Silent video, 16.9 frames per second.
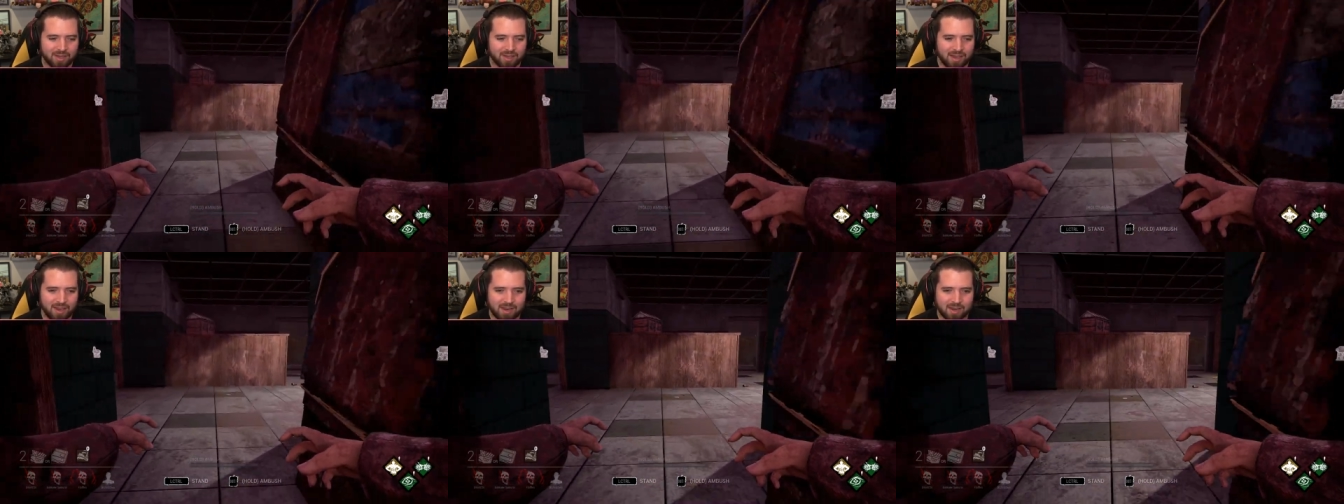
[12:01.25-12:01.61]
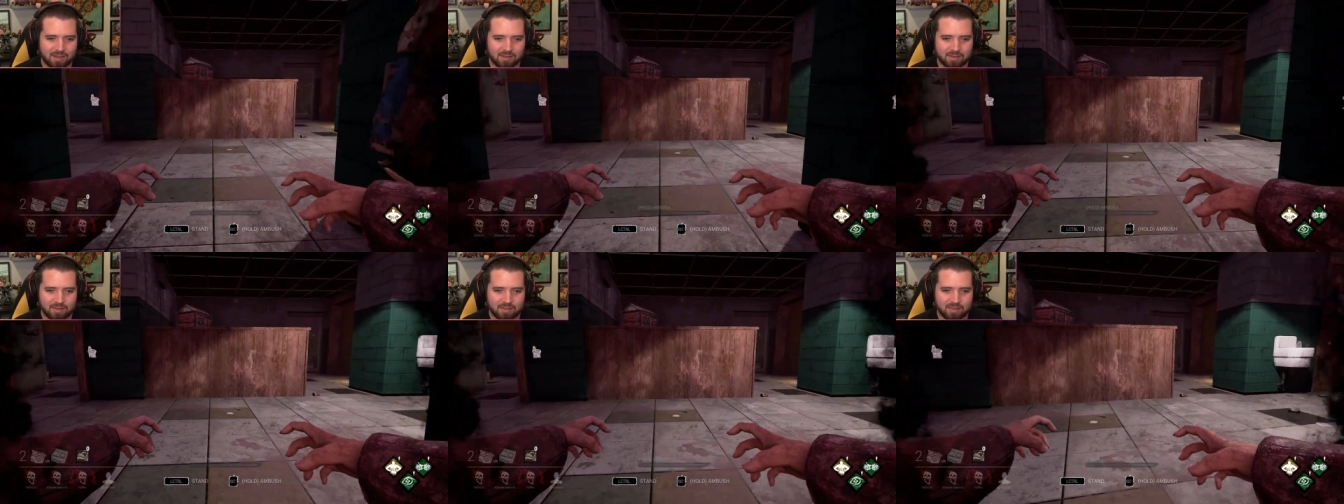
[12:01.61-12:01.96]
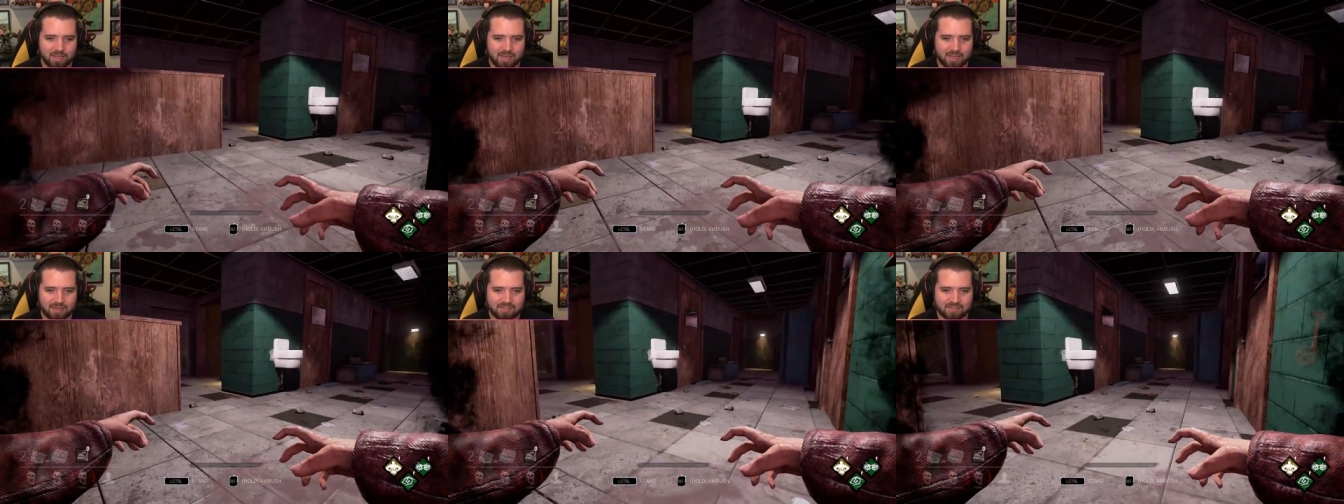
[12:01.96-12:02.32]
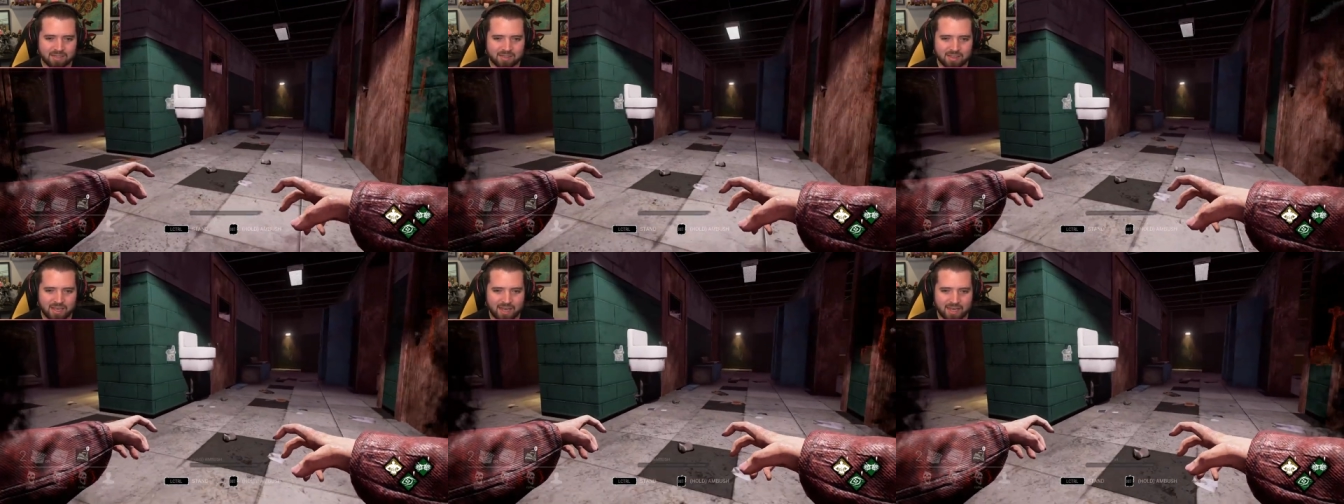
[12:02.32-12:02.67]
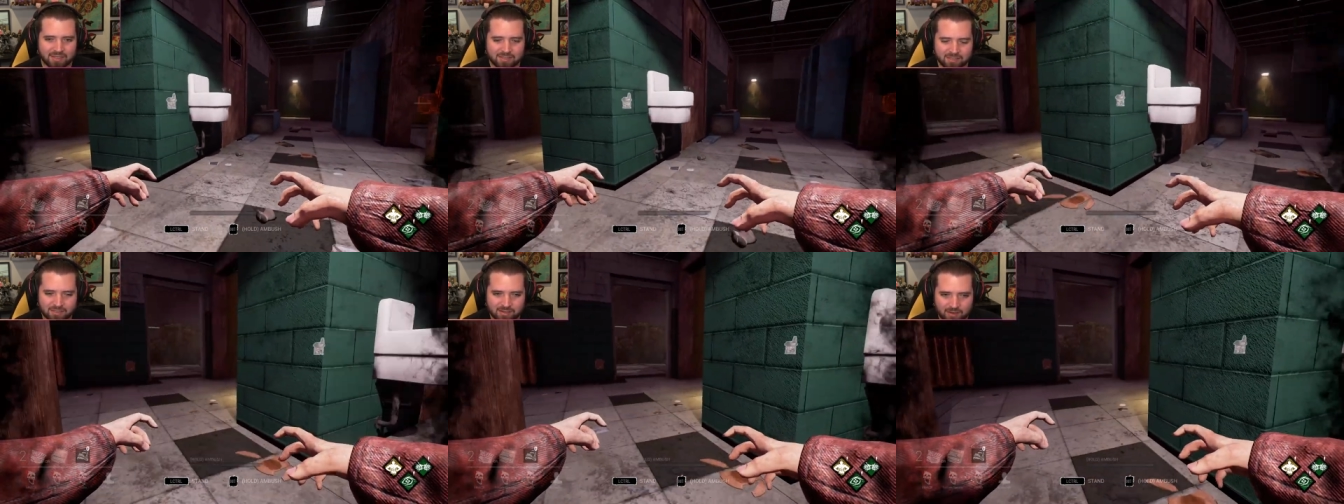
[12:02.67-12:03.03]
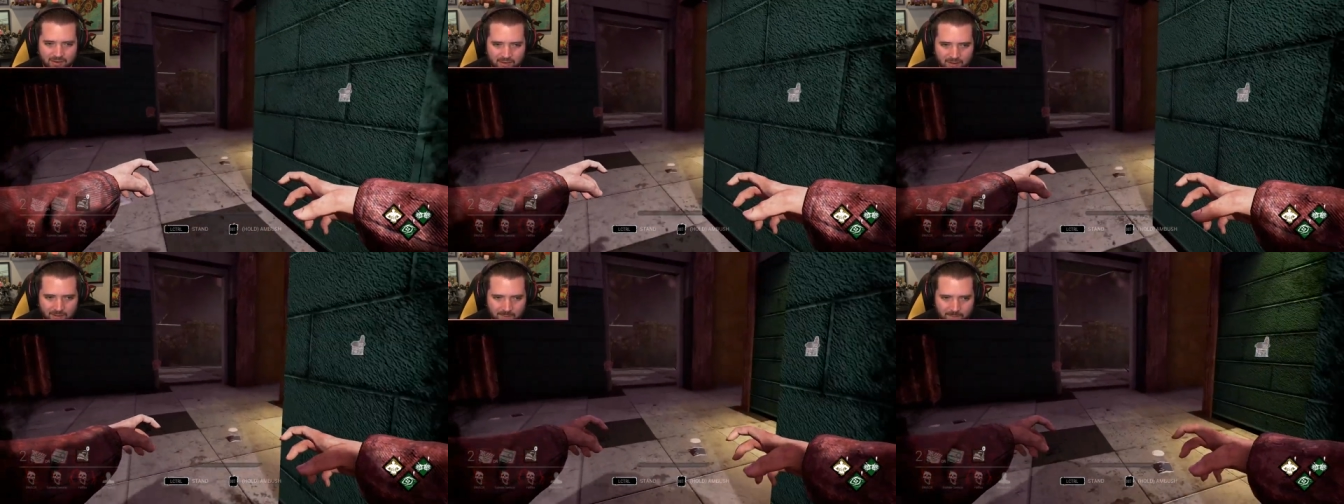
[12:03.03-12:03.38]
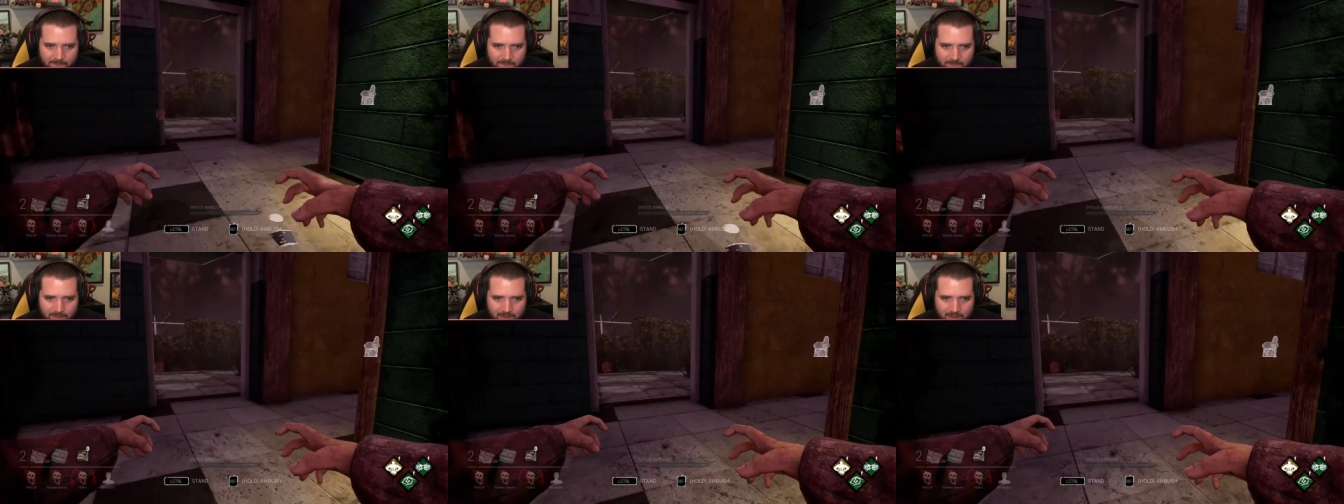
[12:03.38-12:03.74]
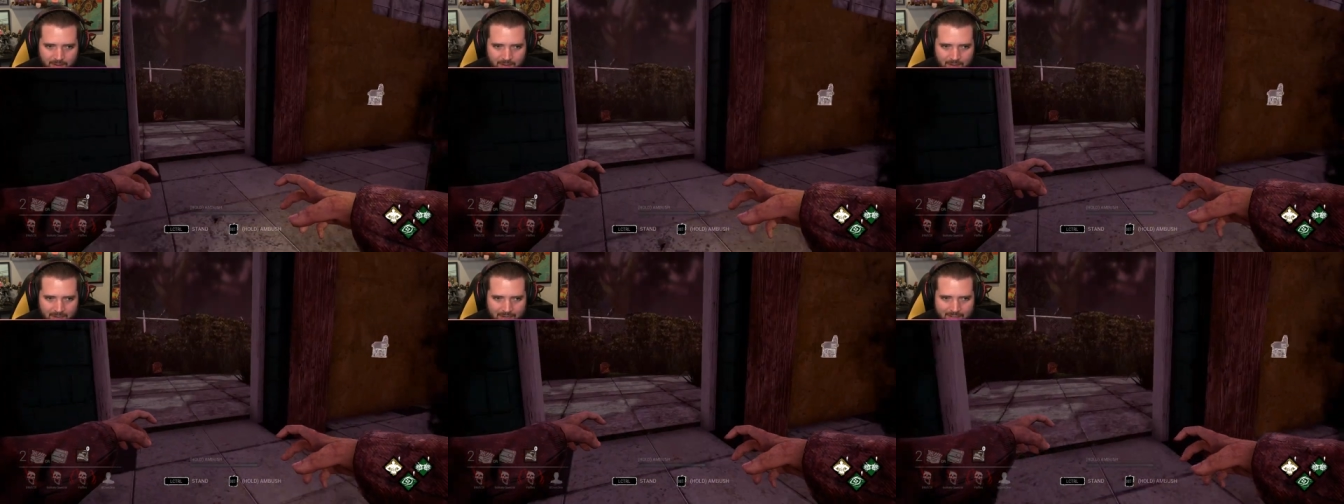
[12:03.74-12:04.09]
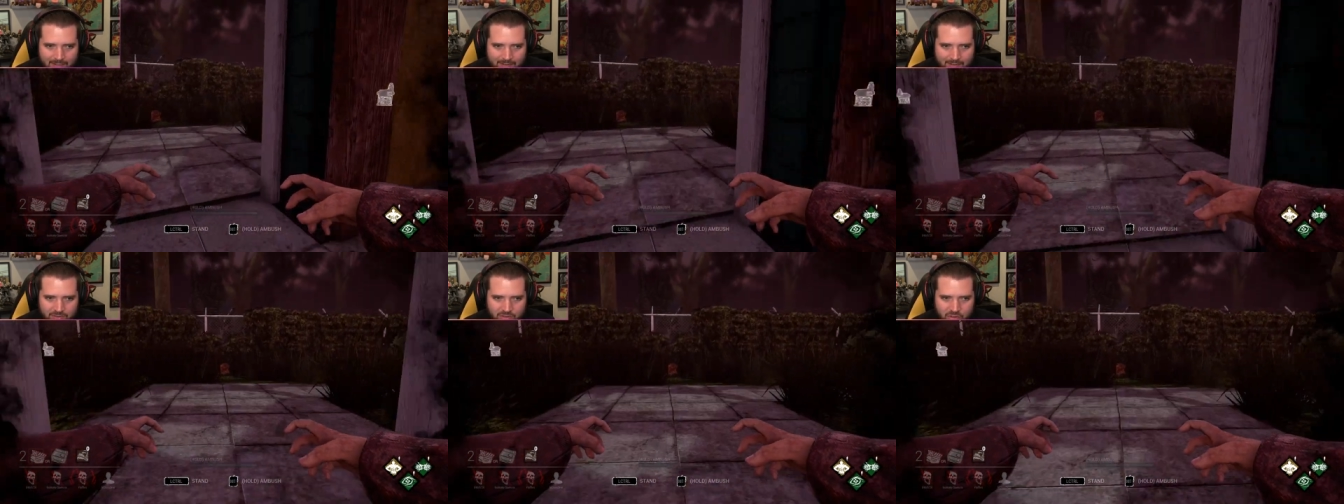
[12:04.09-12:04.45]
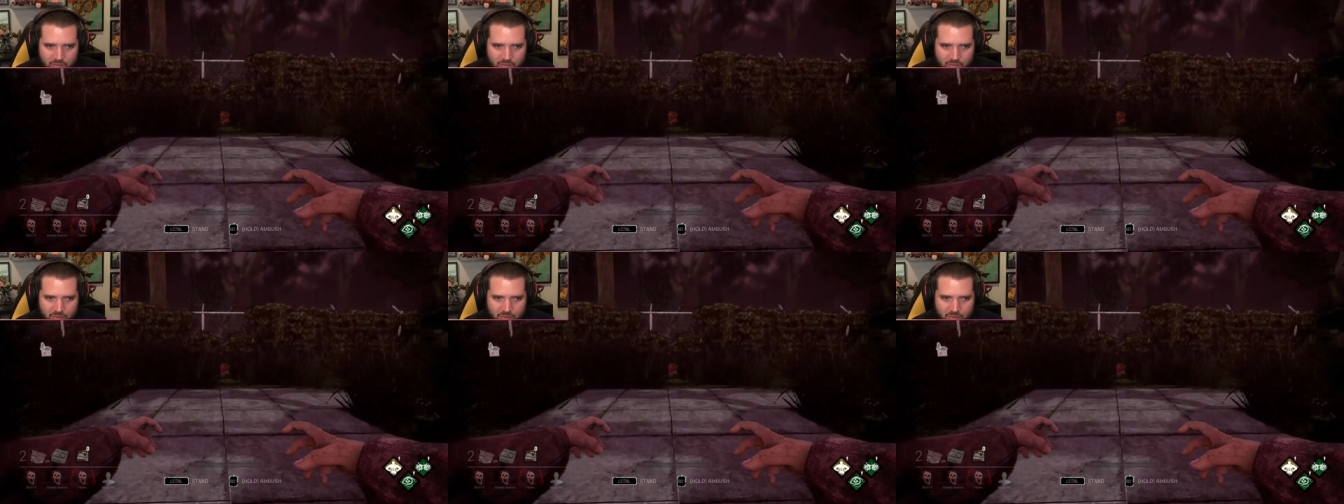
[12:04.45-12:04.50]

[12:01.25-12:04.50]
and thanks to that, I can